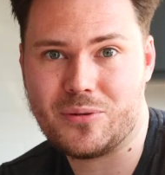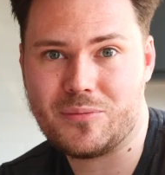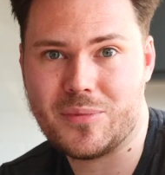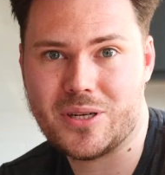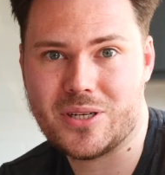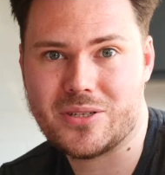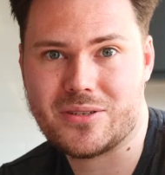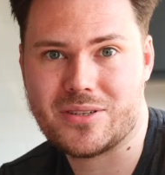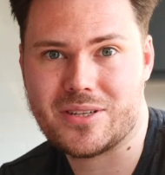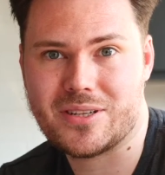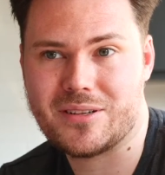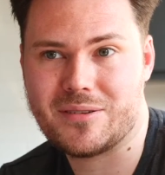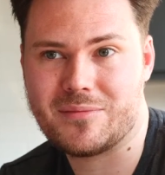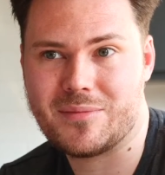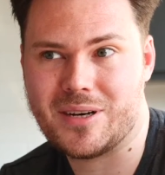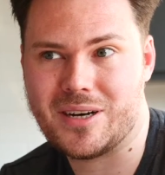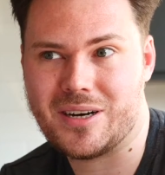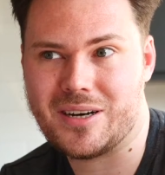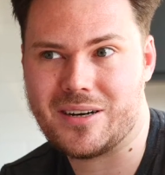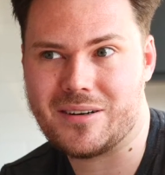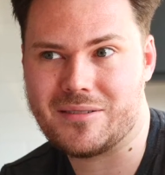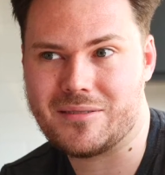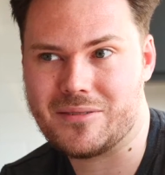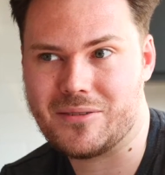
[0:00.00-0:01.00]
Most of them
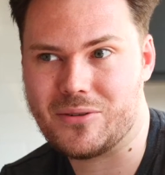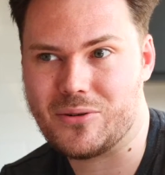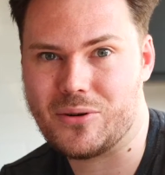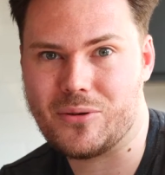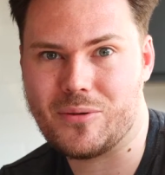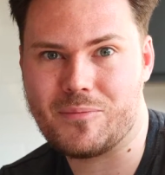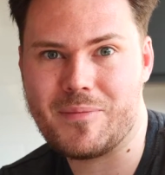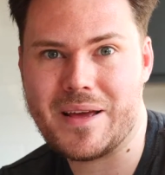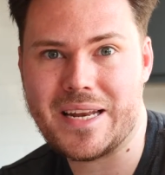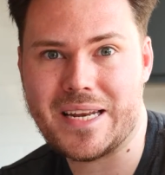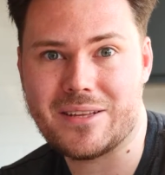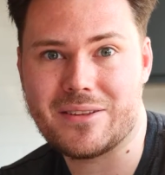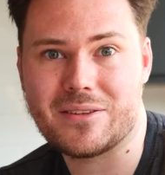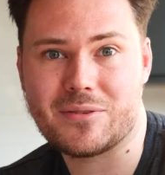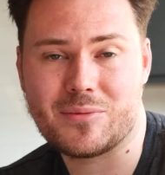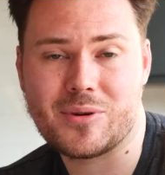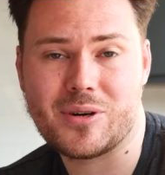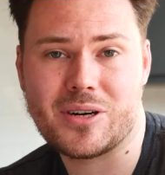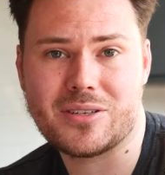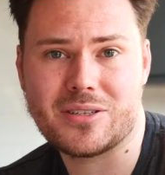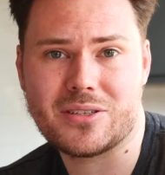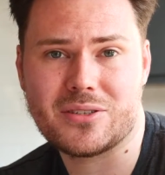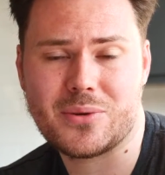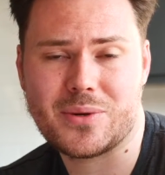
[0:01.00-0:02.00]
are, or many of them are
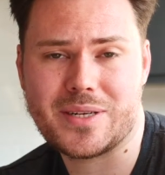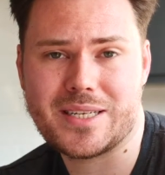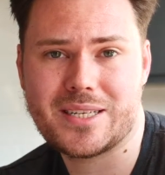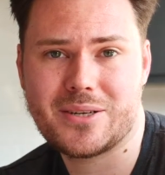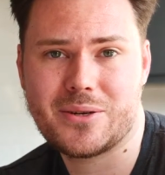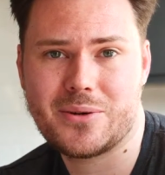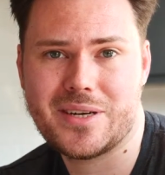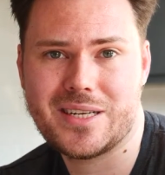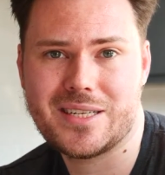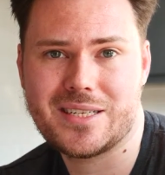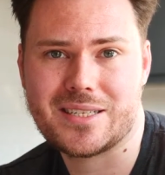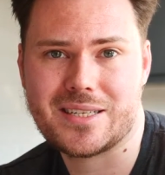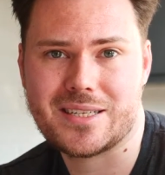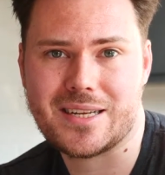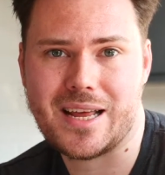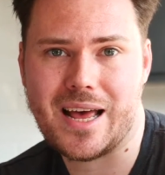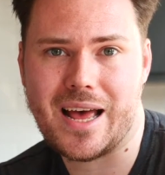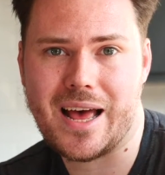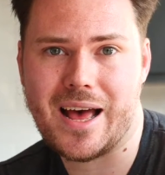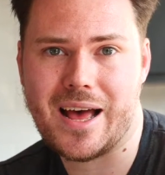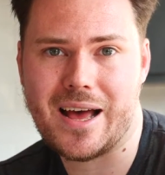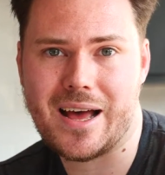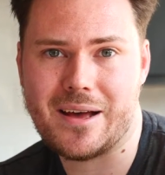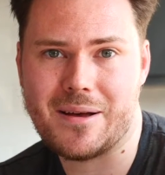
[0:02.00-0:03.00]
under 20 quid.
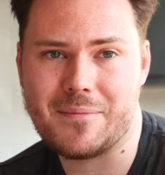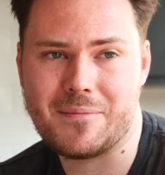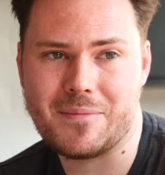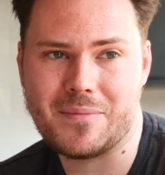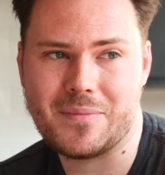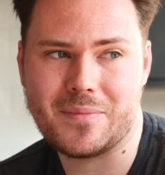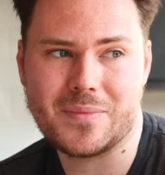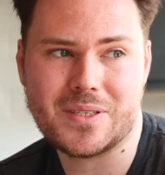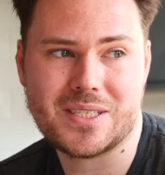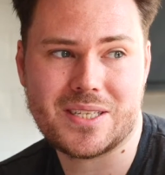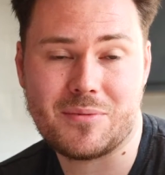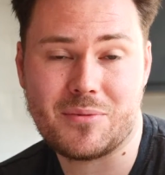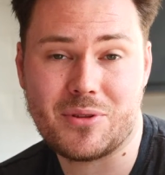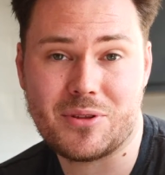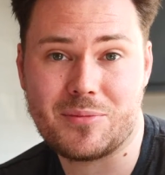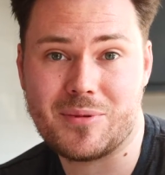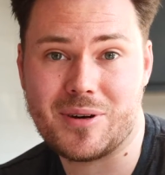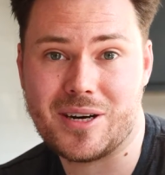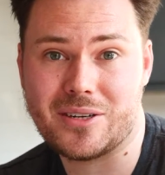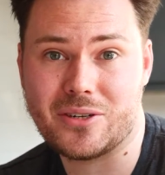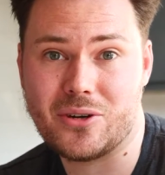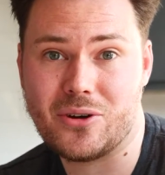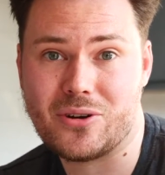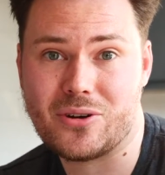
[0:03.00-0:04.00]
Some of them
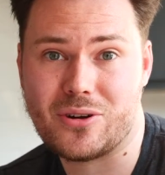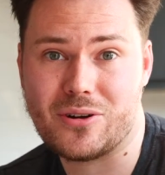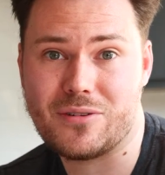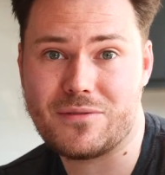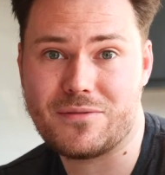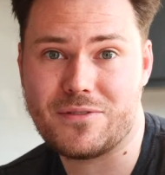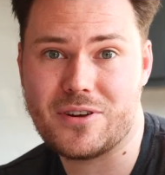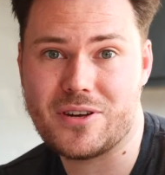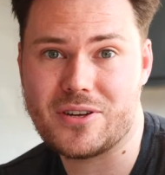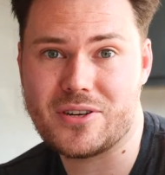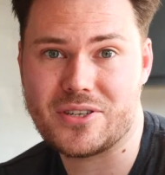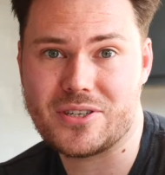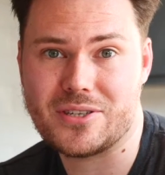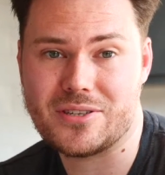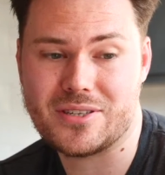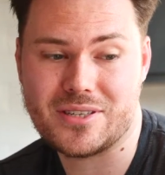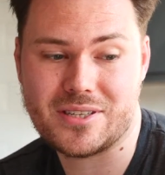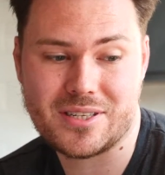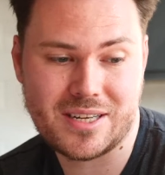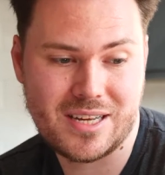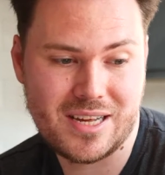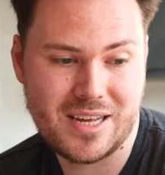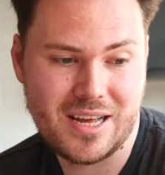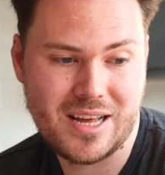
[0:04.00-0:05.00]
are knockoff versions.